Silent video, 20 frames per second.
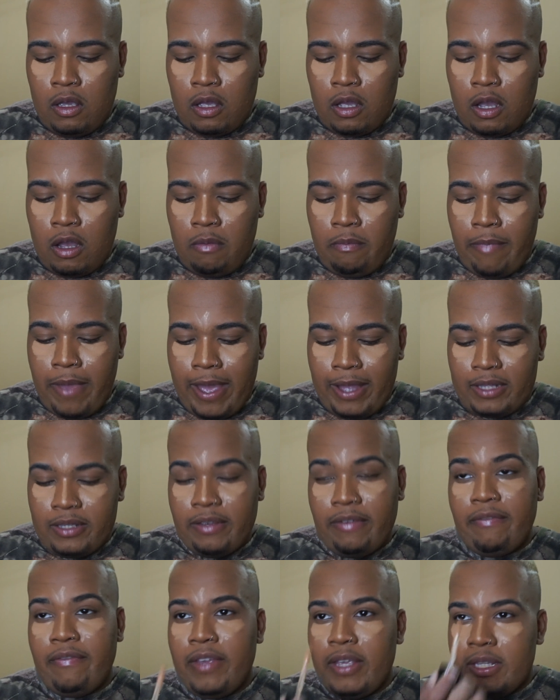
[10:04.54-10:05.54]
back to
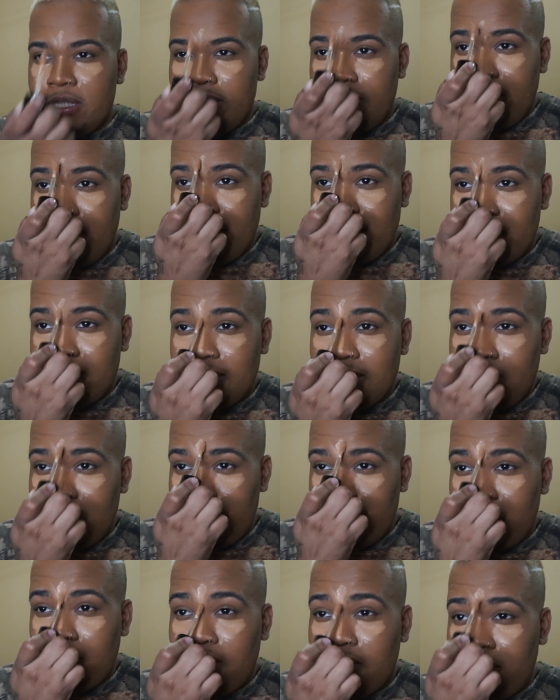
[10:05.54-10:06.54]
visit and
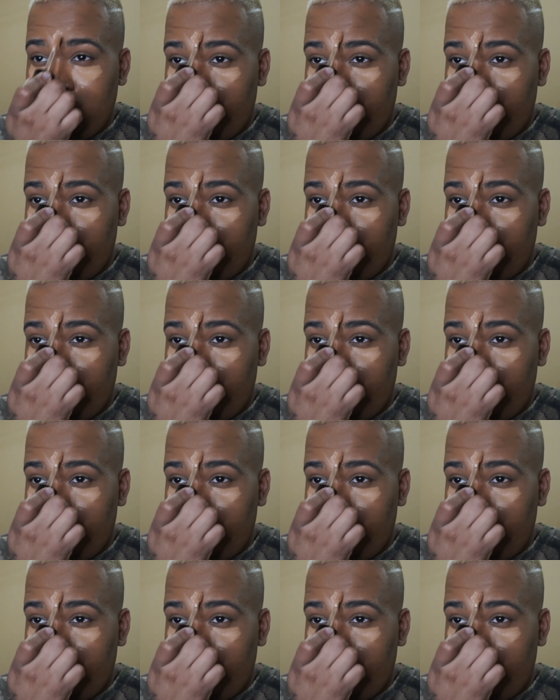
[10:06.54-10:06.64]
stuff.